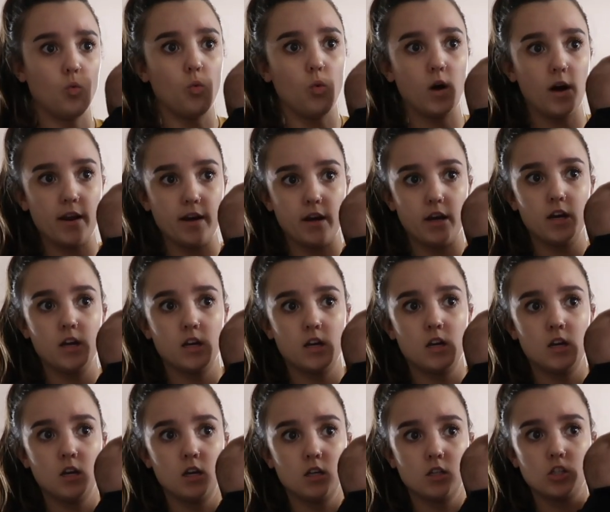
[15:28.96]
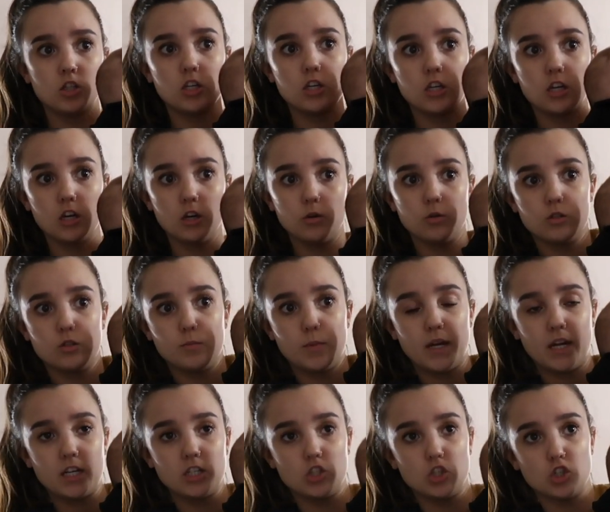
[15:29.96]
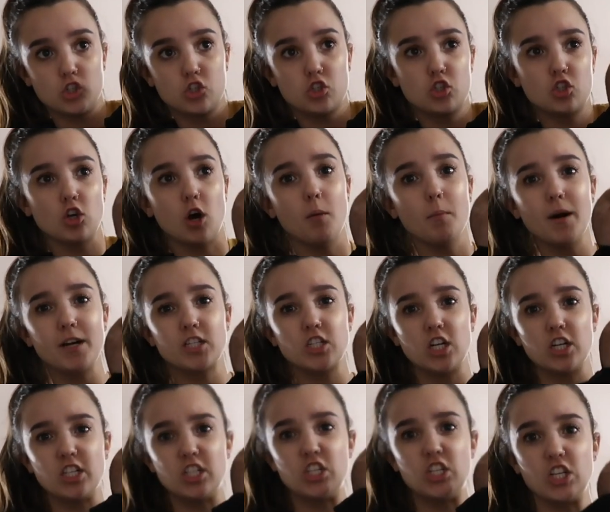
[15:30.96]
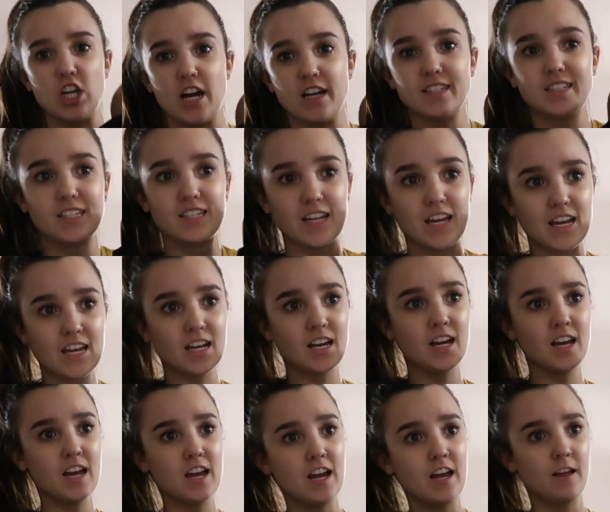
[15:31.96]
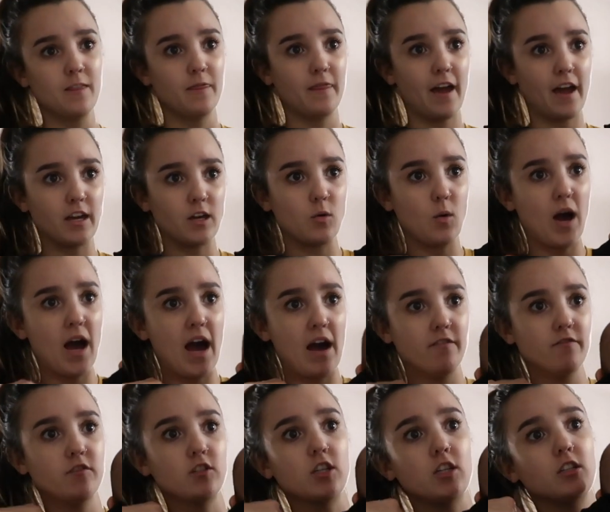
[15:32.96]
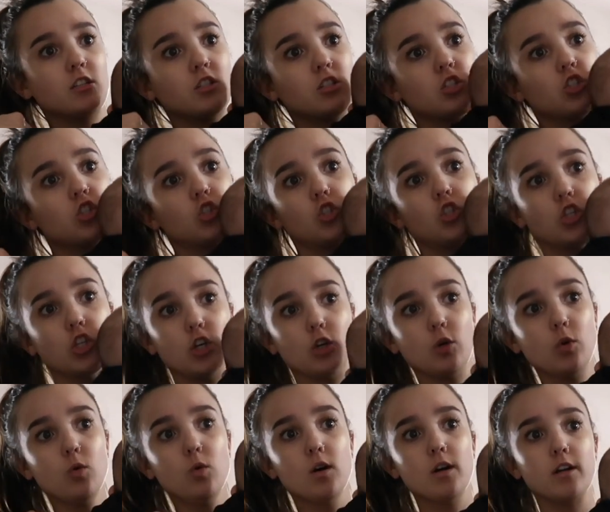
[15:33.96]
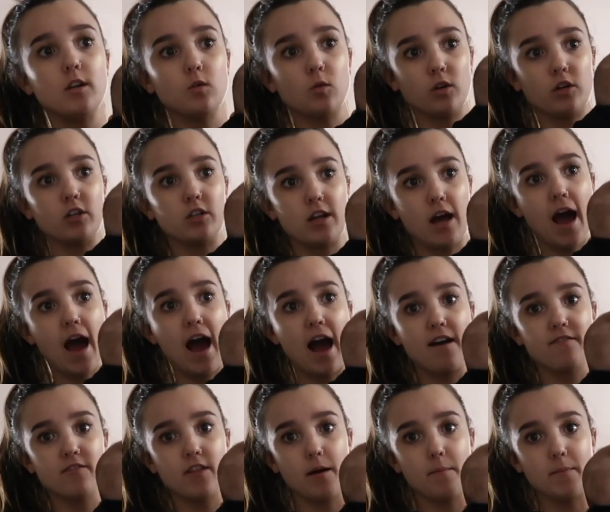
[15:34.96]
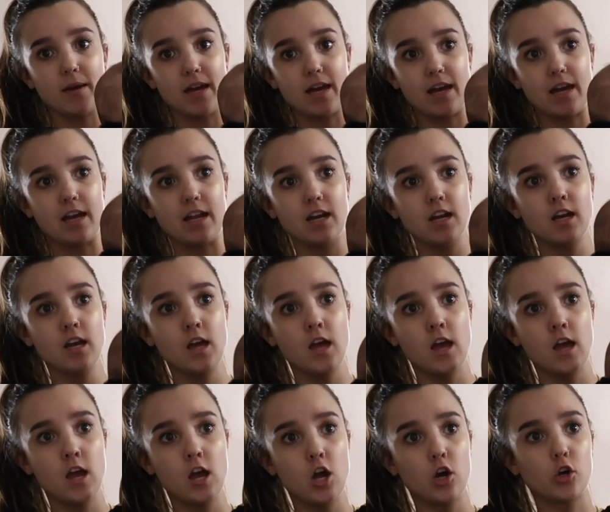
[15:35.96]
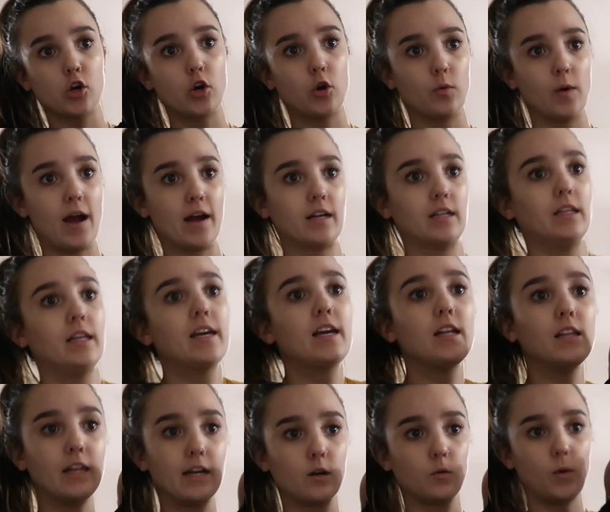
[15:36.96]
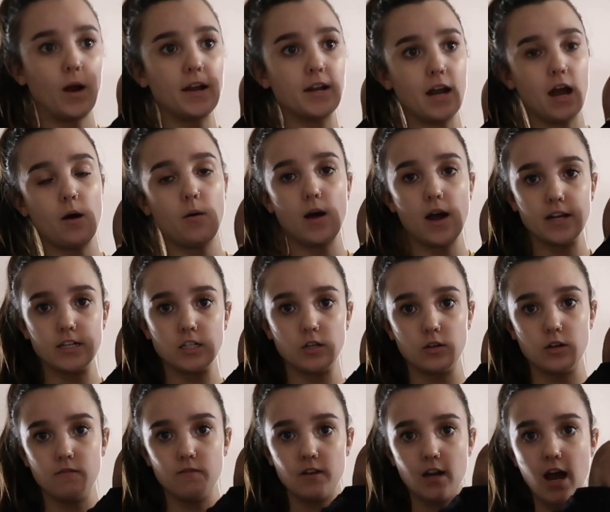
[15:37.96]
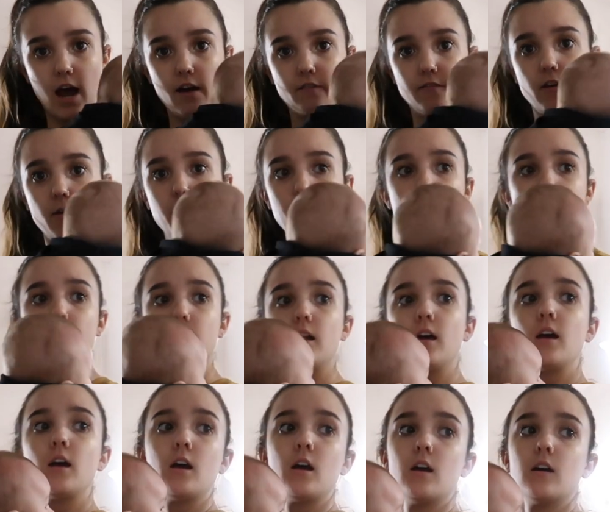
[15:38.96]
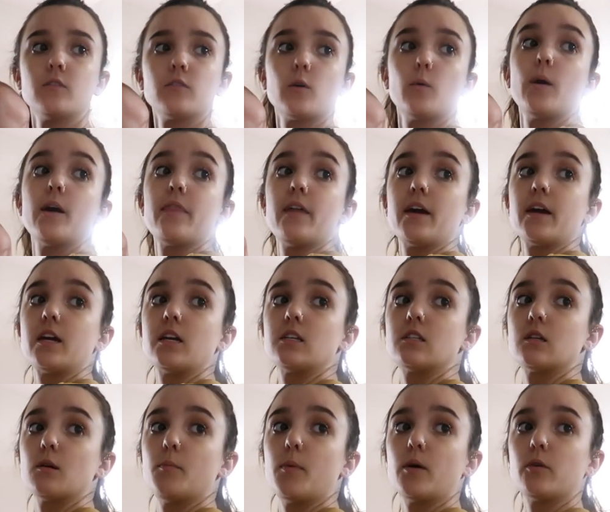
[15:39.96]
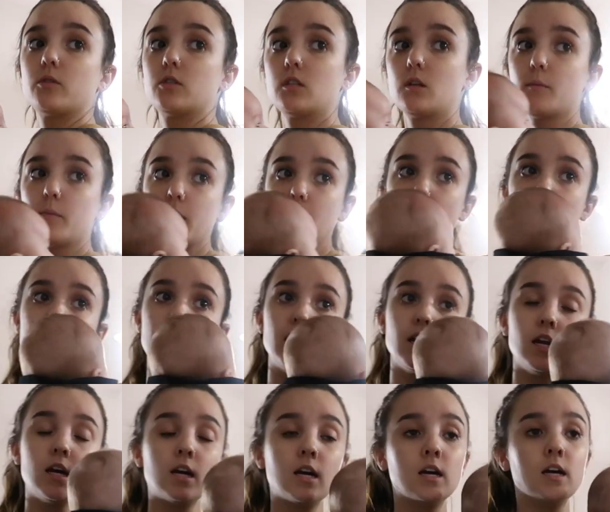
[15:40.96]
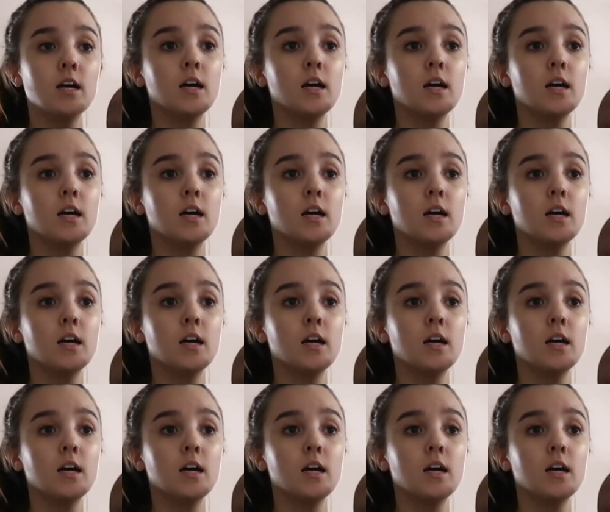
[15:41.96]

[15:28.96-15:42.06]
one to use because there's so much adjusting that you have to do in order to have them in correctly. Like right now, I don't even have him in the way that he's supposed to be in,